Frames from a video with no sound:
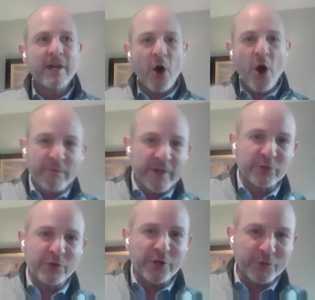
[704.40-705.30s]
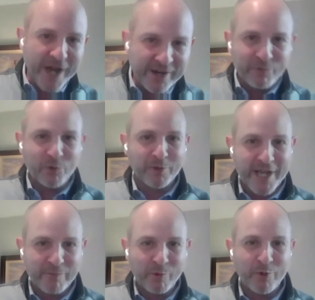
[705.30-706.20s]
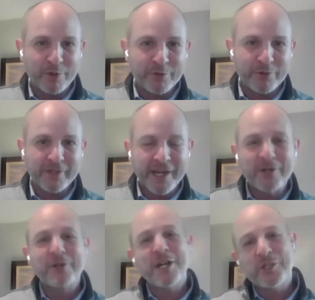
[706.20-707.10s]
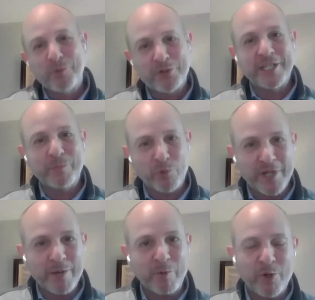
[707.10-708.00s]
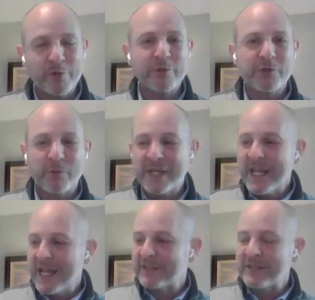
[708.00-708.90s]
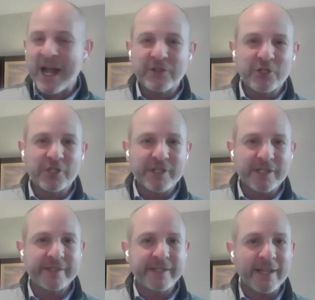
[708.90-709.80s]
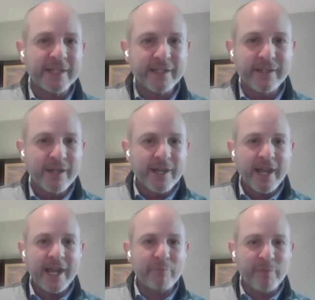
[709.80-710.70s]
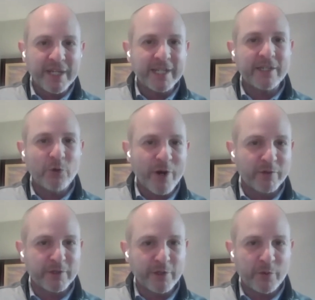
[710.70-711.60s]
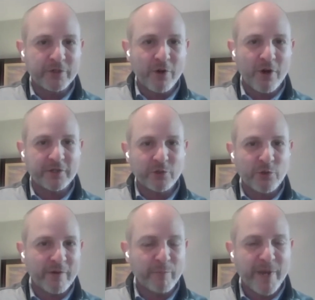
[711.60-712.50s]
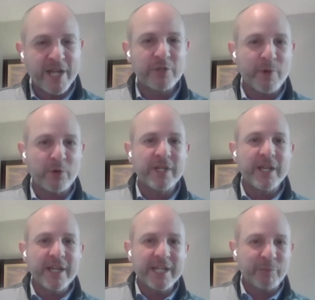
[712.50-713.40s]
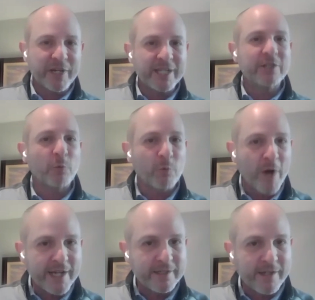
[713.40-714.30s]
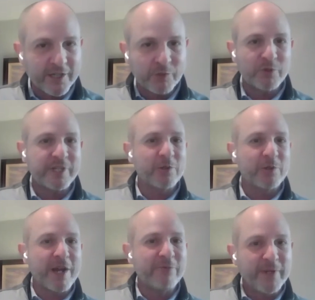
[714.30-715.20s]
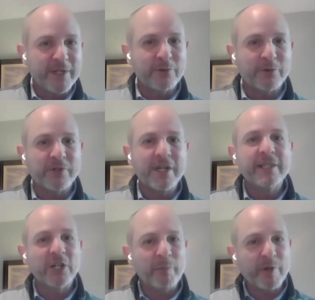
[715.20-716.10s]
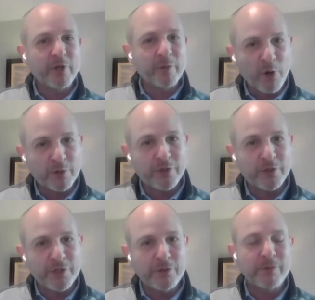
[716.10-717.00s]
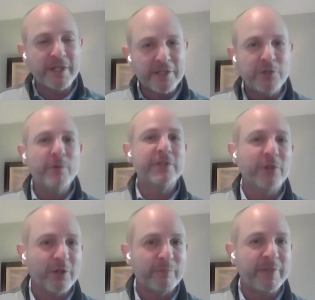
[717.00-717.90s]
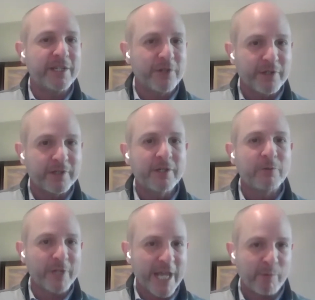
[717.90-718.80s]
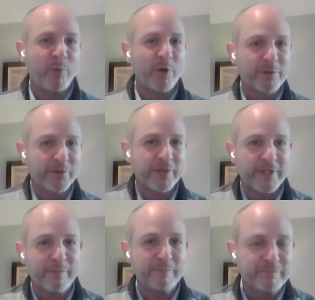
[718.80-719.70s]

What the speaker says: our vendors also have to be reliable partners, and our customers need to be reliable partners. So it's not just selling and picking whoever's the lowest cost and whoever pays you the most. It's picking the right customers and the right vendors. They're going to be good partners to you, and then you in turn being good, reliable partners to them.